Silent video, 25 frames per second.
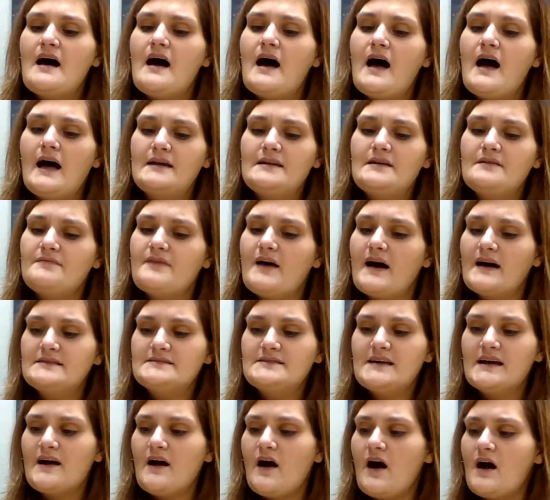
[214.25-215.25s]
I
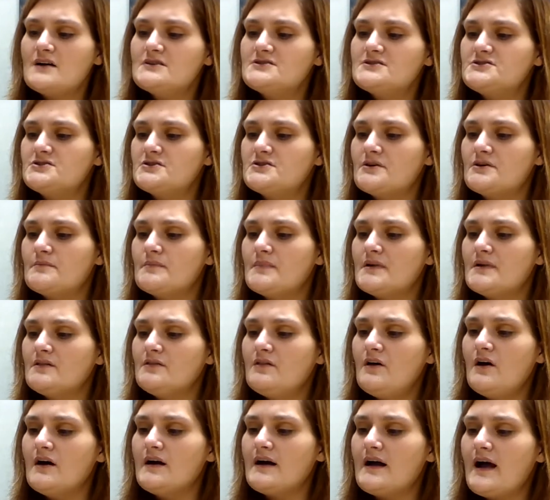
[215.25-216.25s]
devise a costume.
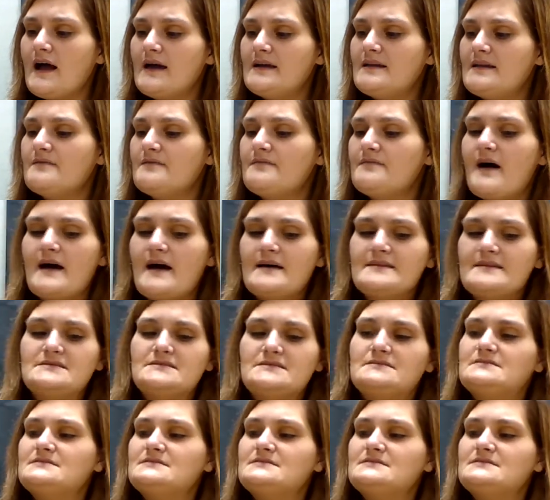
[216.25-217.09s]
Look, I devise